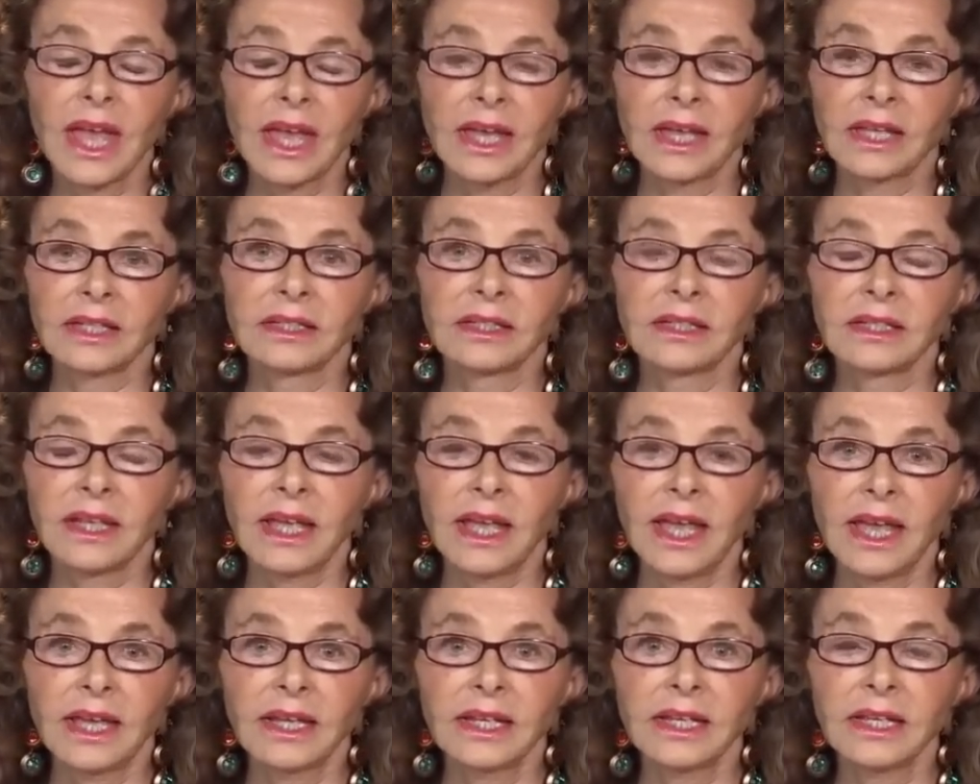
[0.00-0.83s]
And
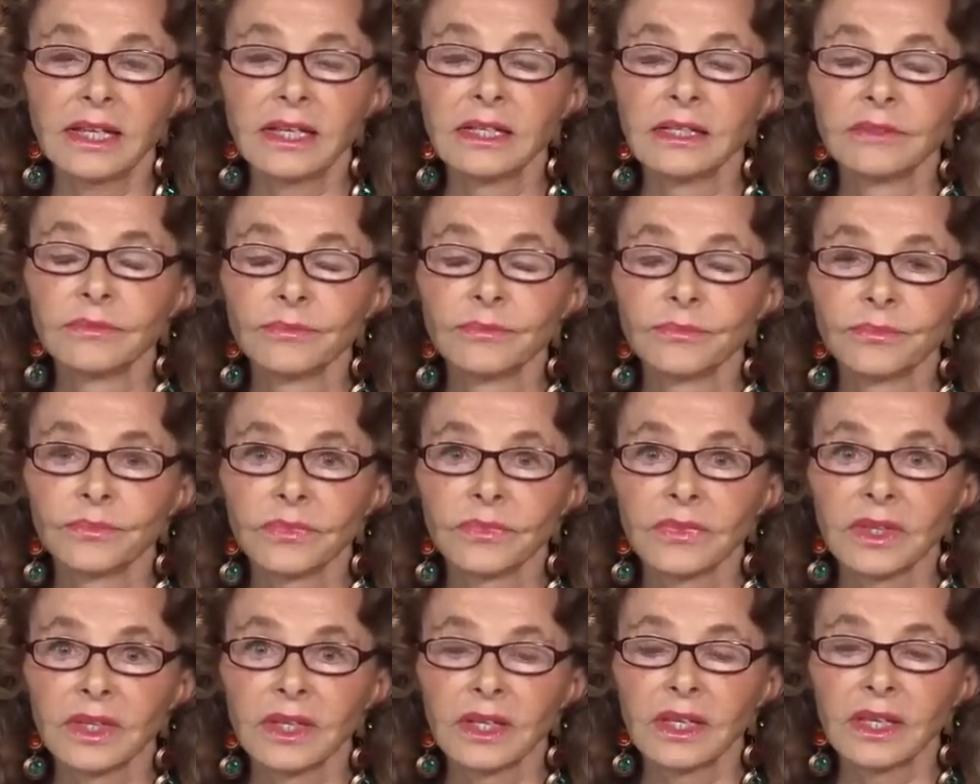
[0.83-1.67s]
Eddie,
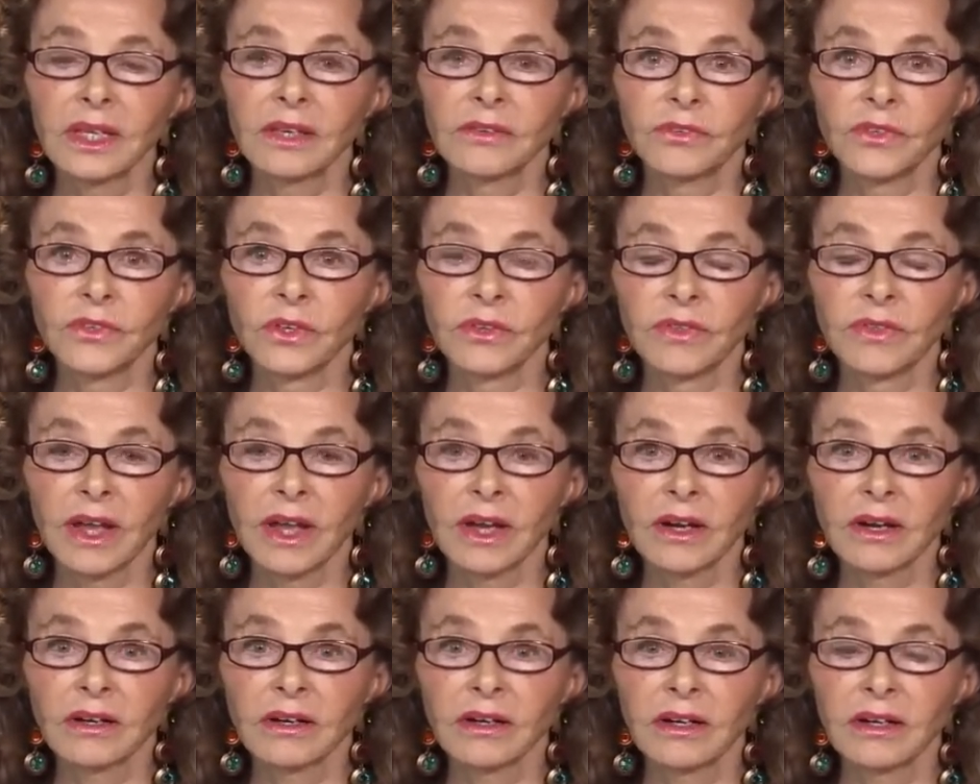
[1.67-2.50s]
if you're
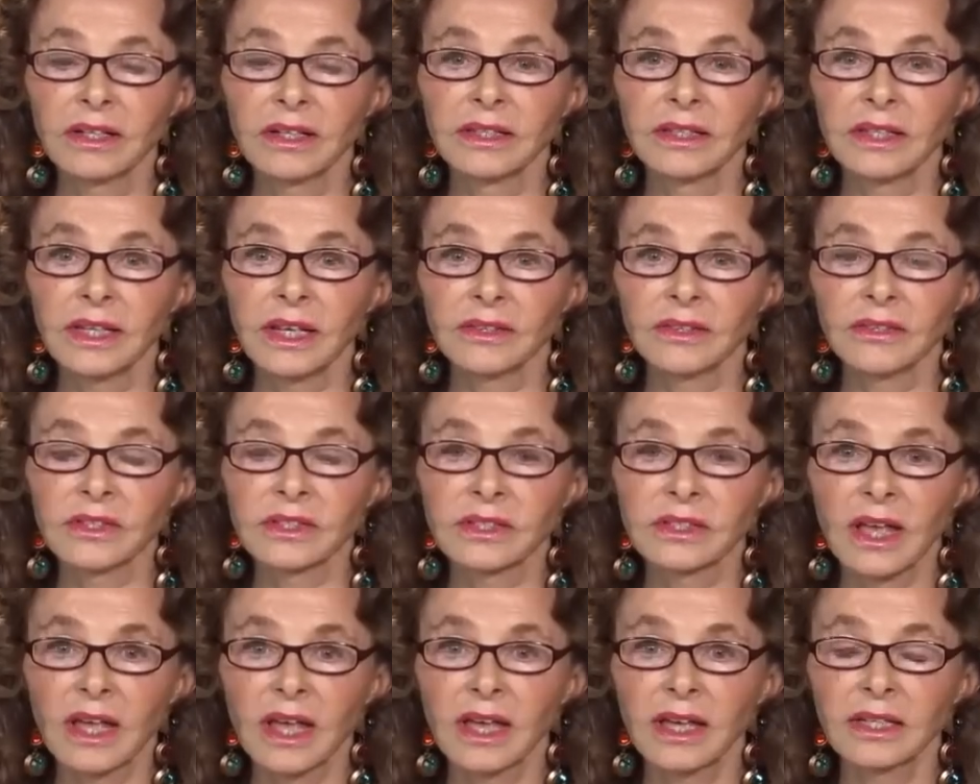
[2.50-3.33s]
there on the
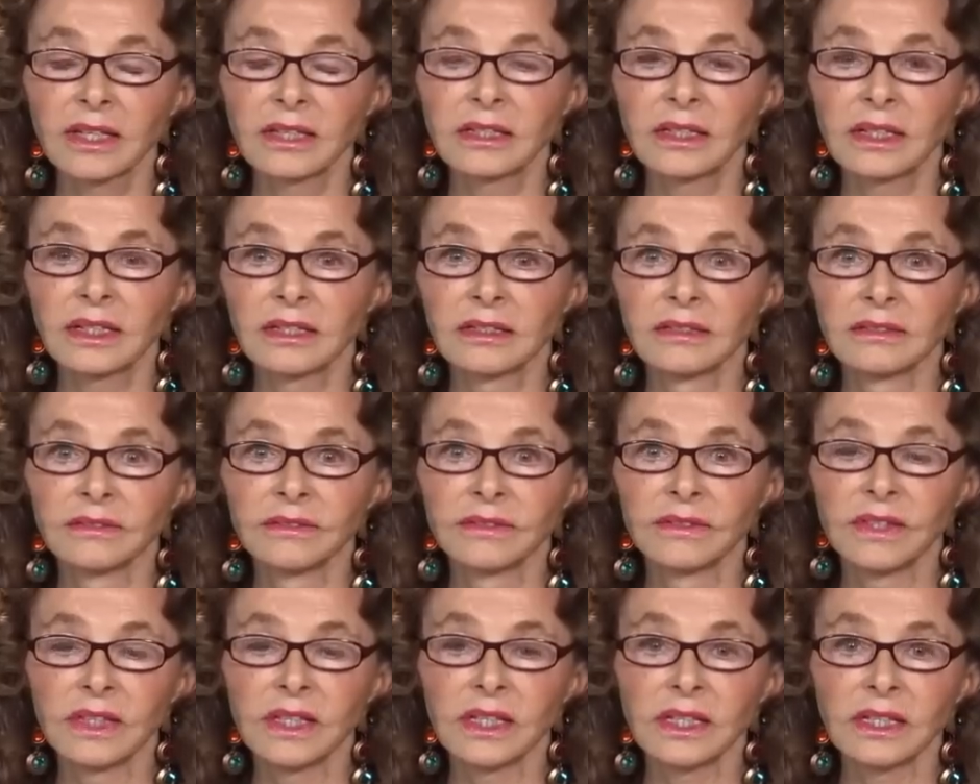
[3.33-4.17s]
other side
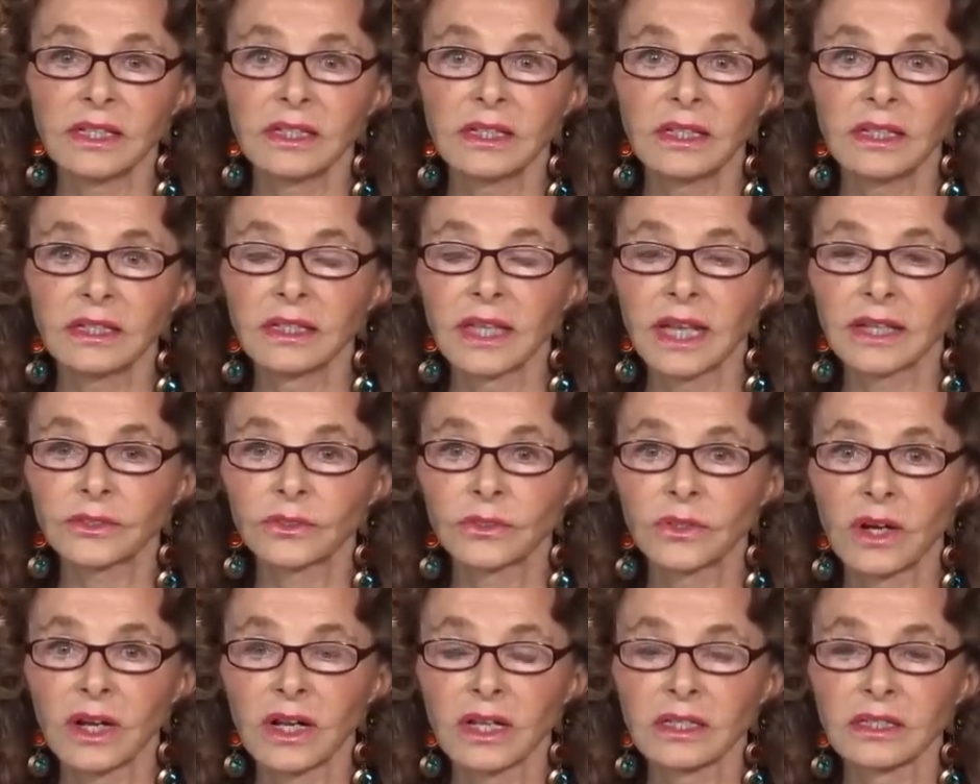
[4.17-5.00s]
of the
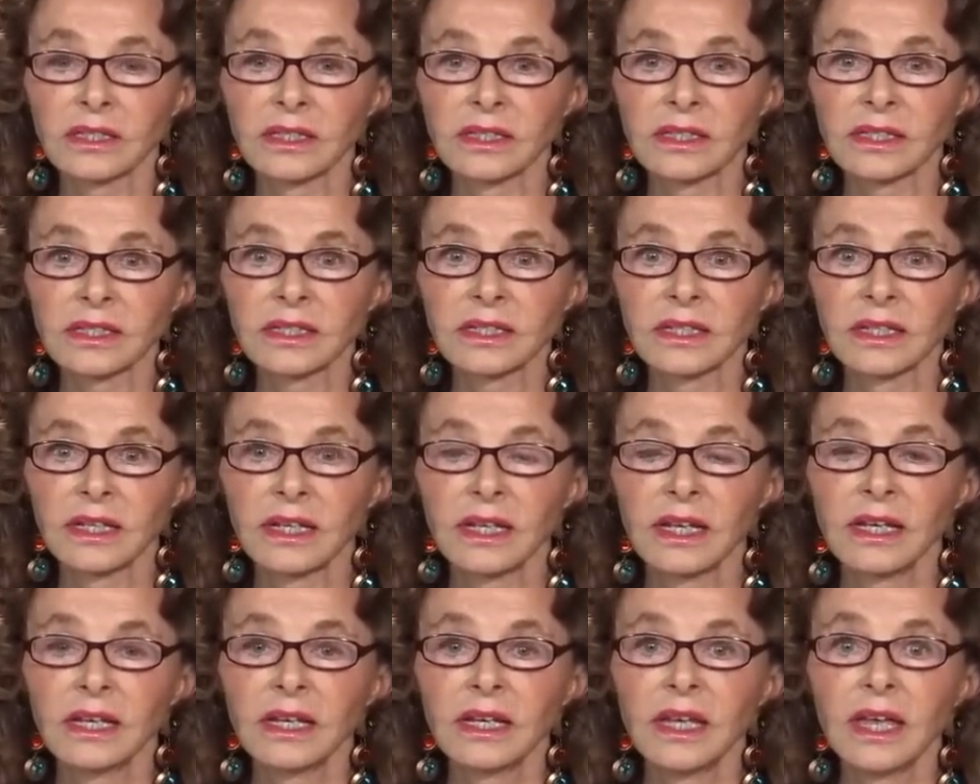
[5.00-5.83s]
electrons,
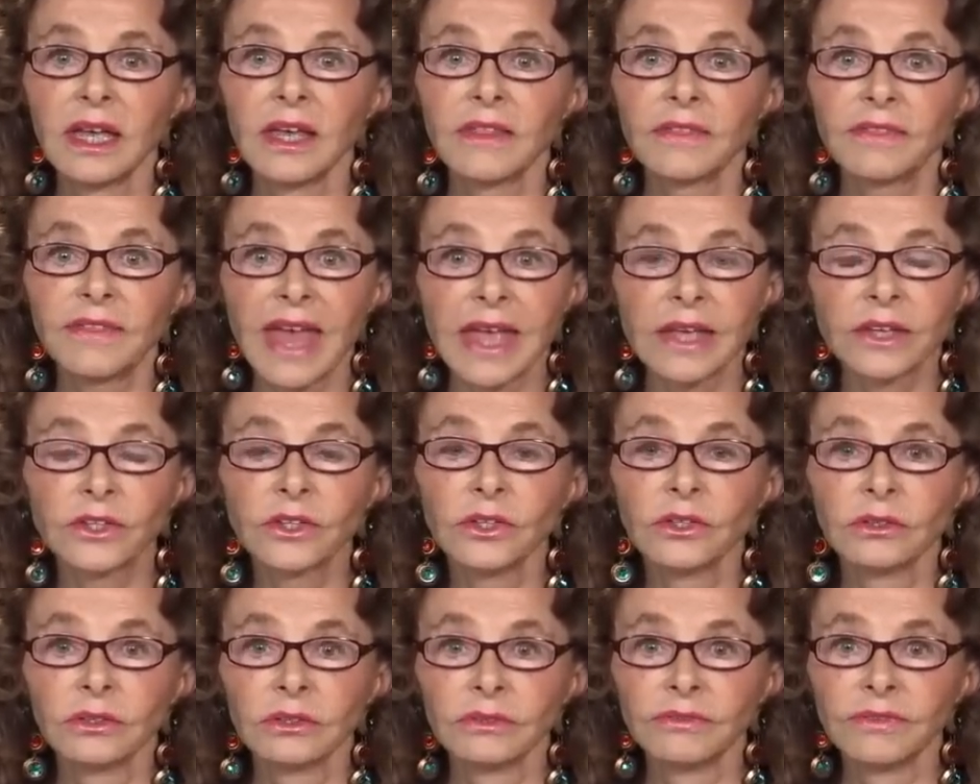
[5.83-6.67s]

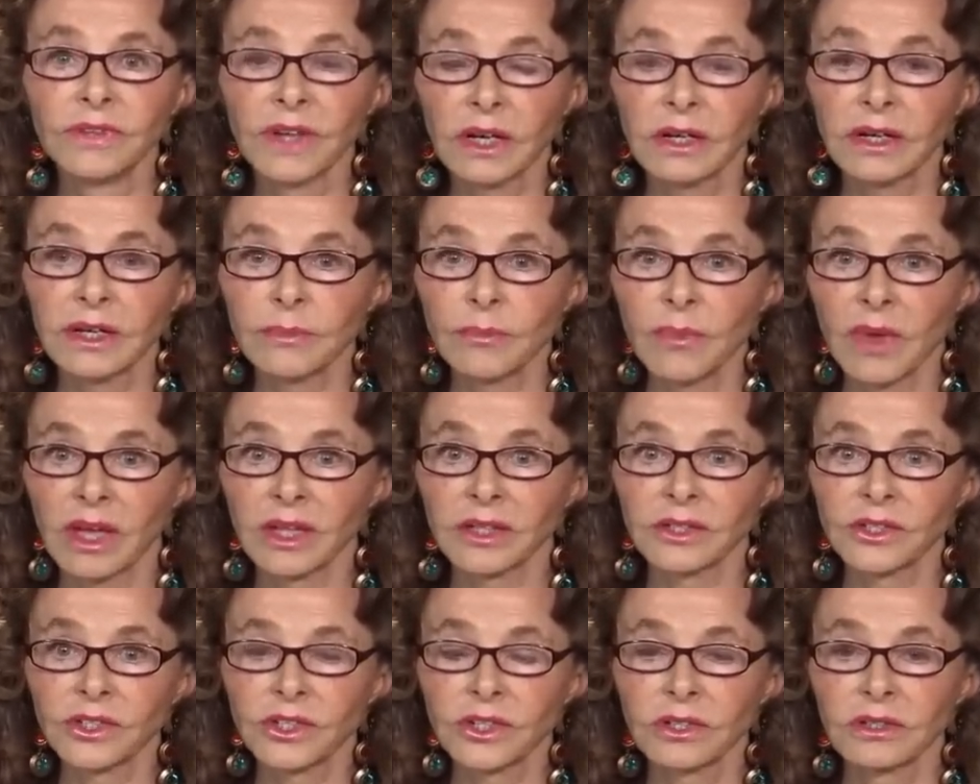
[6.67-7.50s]
thank you very
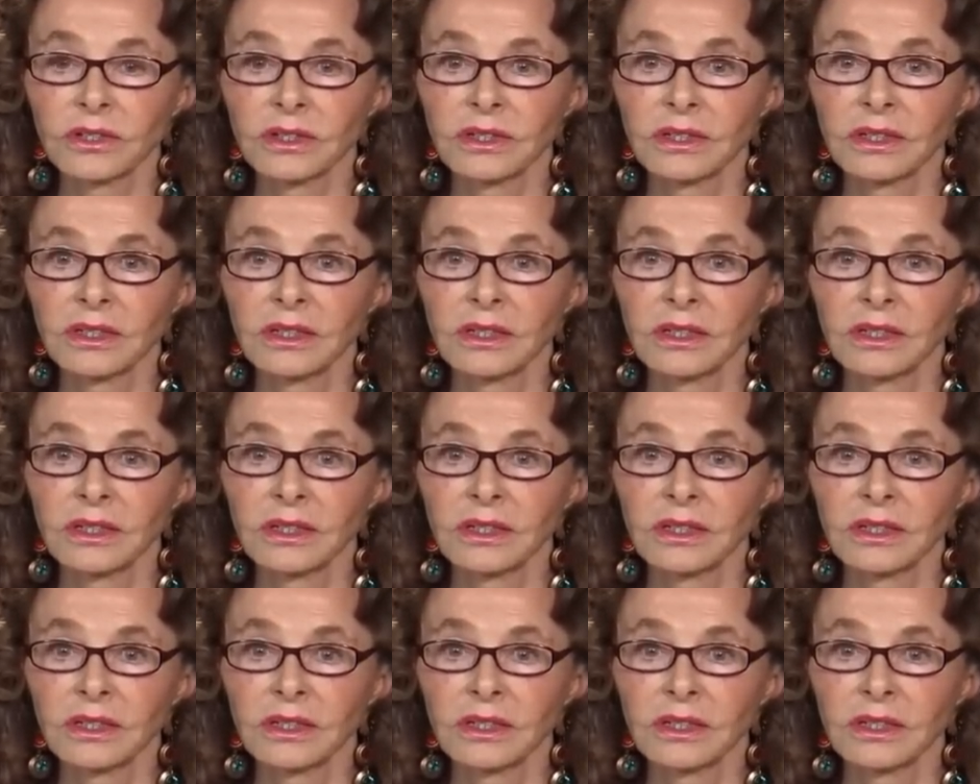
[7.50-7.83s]
much